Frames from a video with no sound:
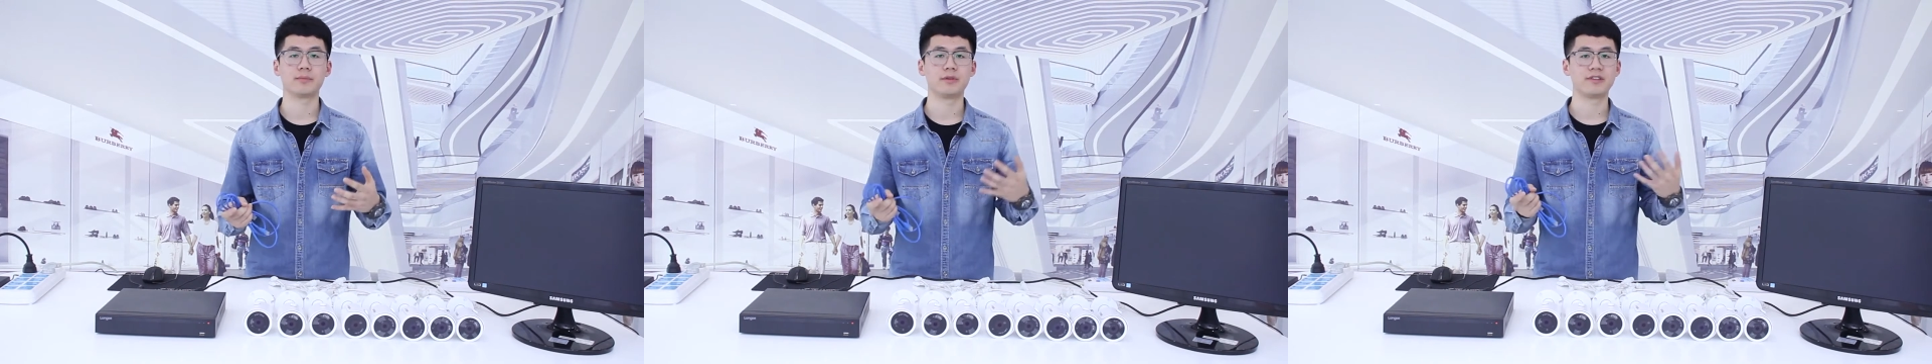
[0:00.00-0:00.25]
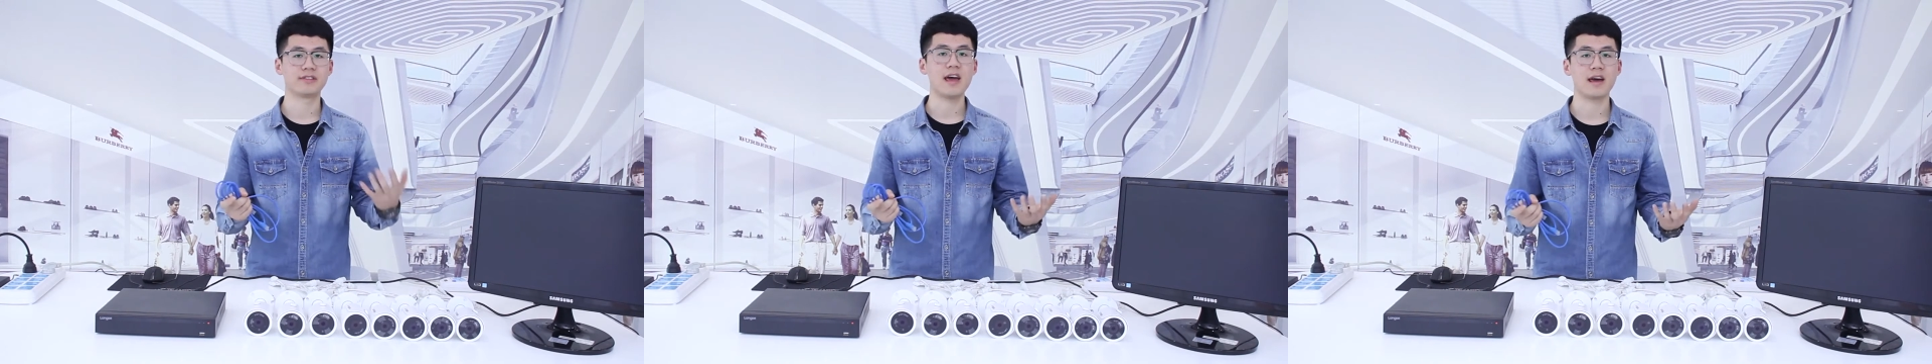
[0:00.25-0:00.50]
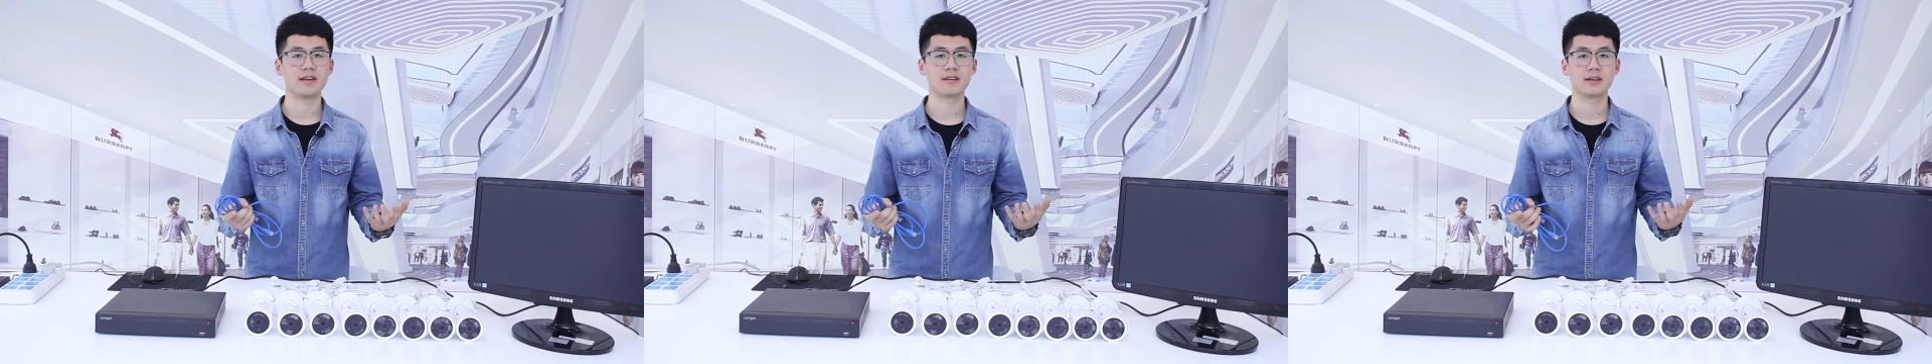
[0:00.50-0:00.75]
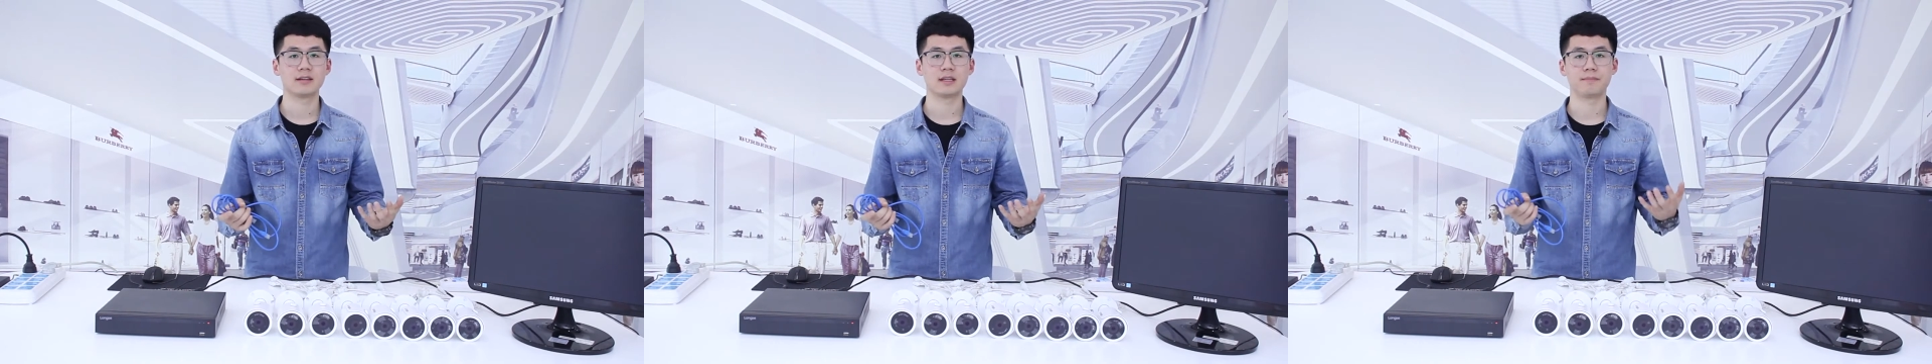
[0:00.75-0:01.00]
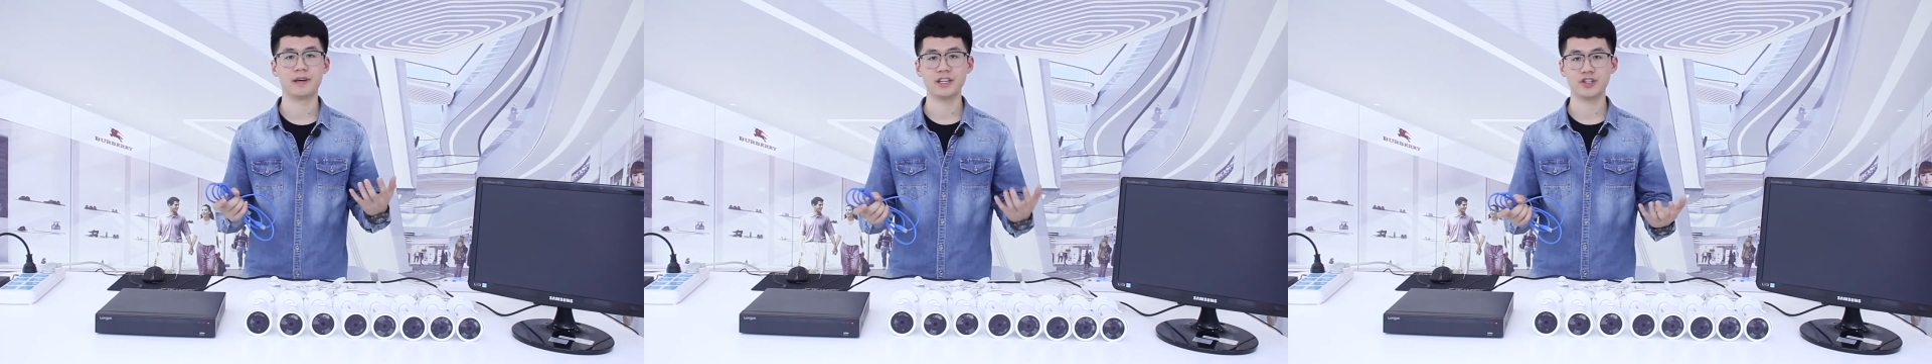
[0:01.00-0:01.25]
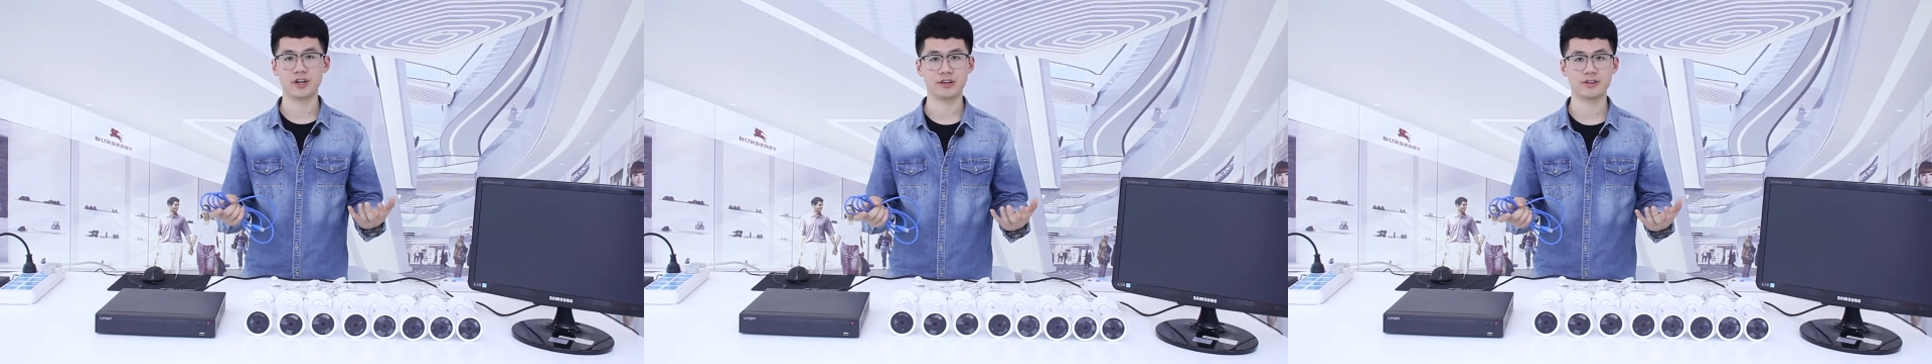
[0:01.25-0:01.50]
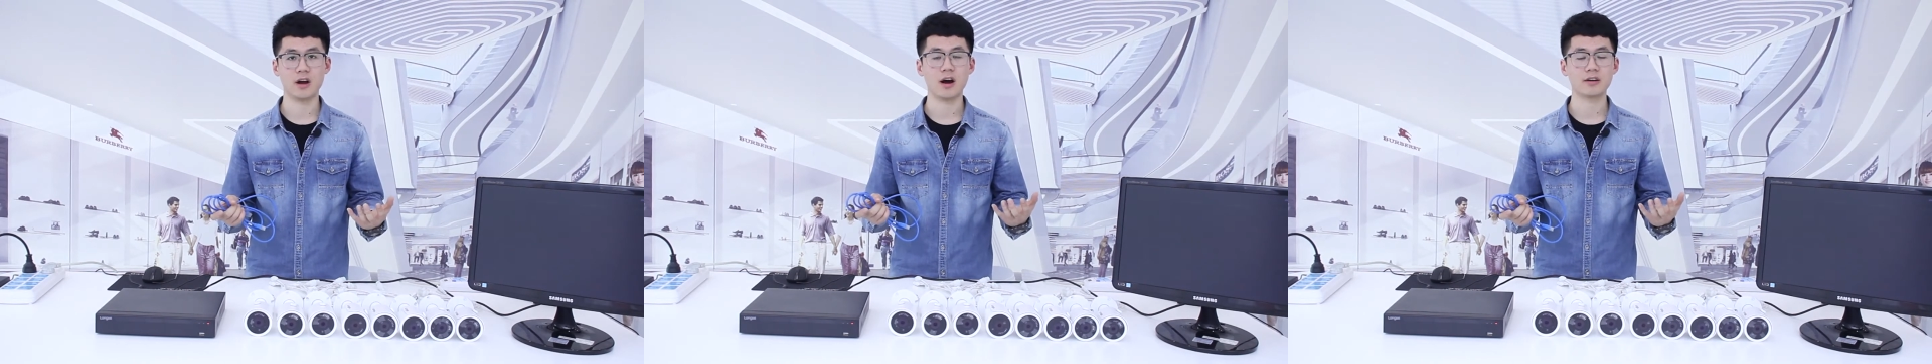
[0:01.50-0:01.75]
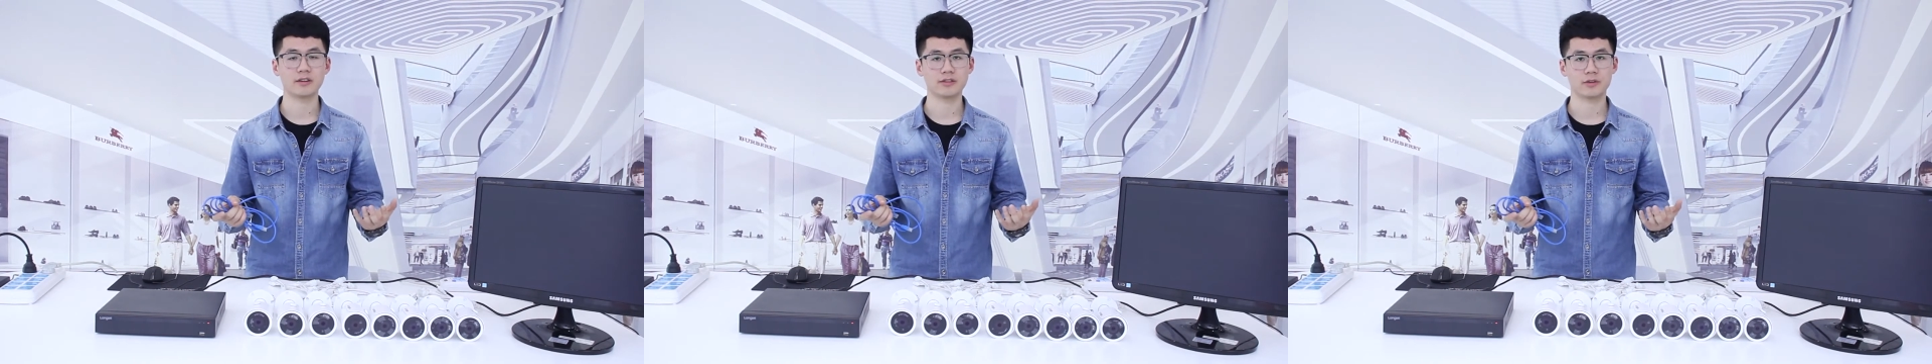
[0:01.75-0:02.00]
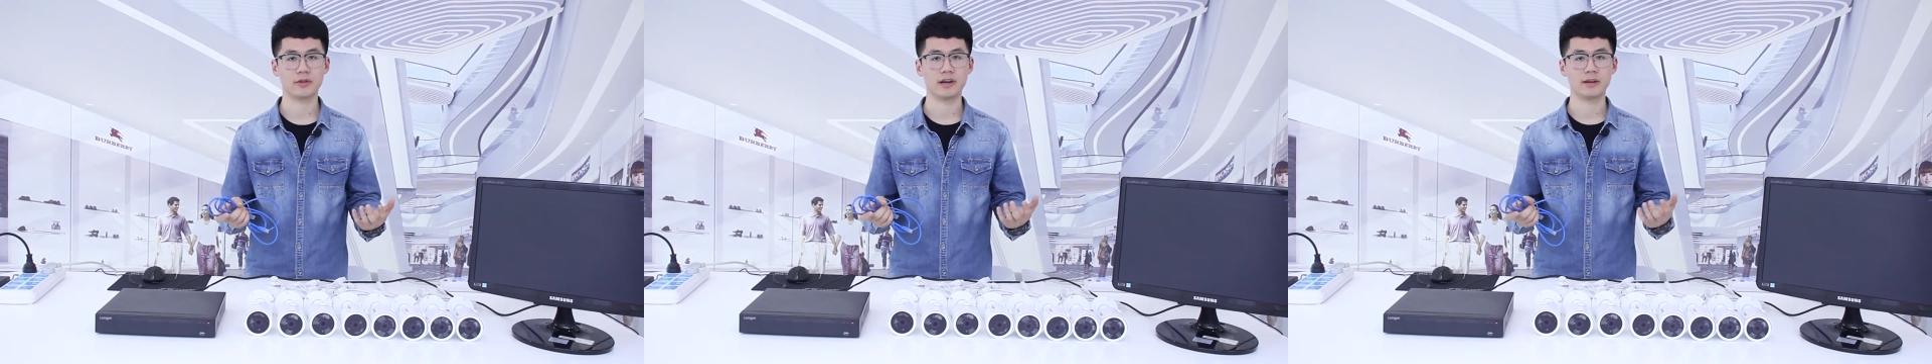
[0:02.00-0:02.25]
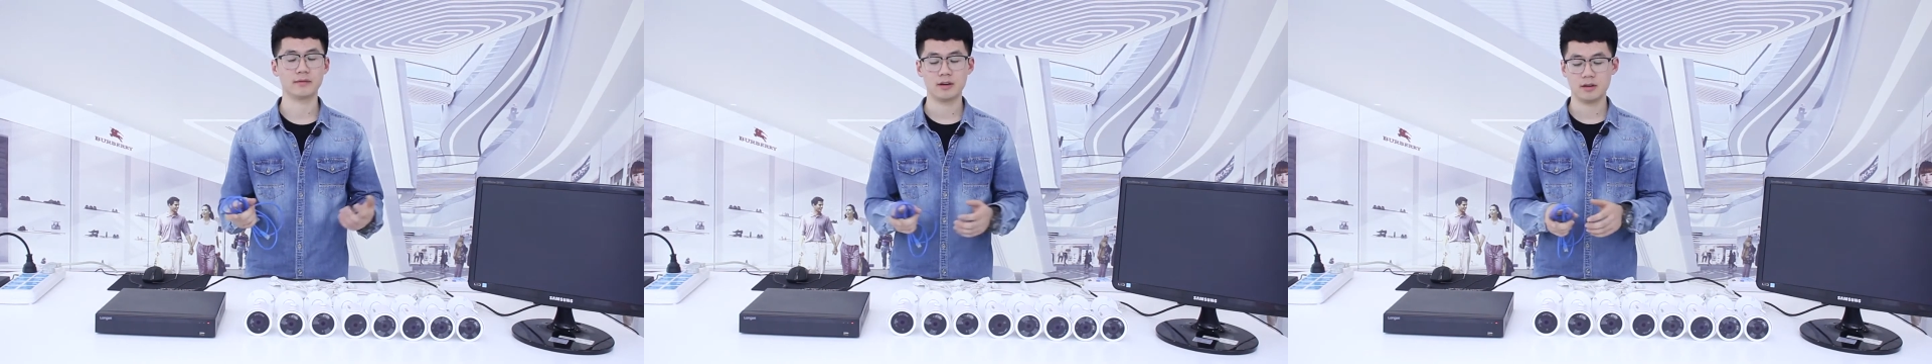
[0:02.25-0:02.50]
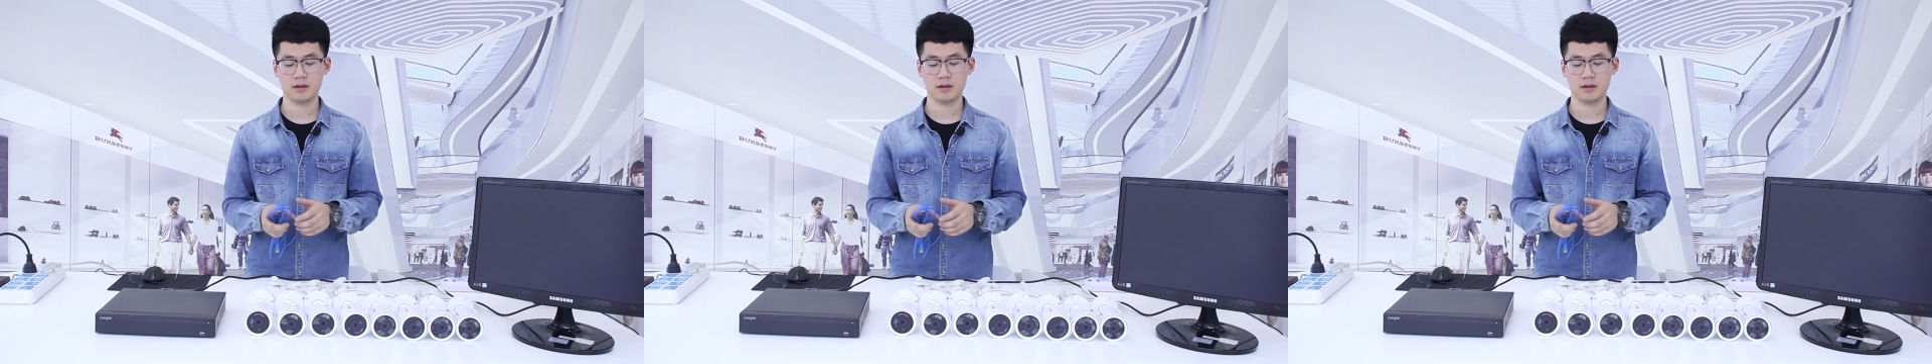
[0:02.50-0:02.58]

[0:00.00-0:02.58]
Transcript: present the pictures on the screen.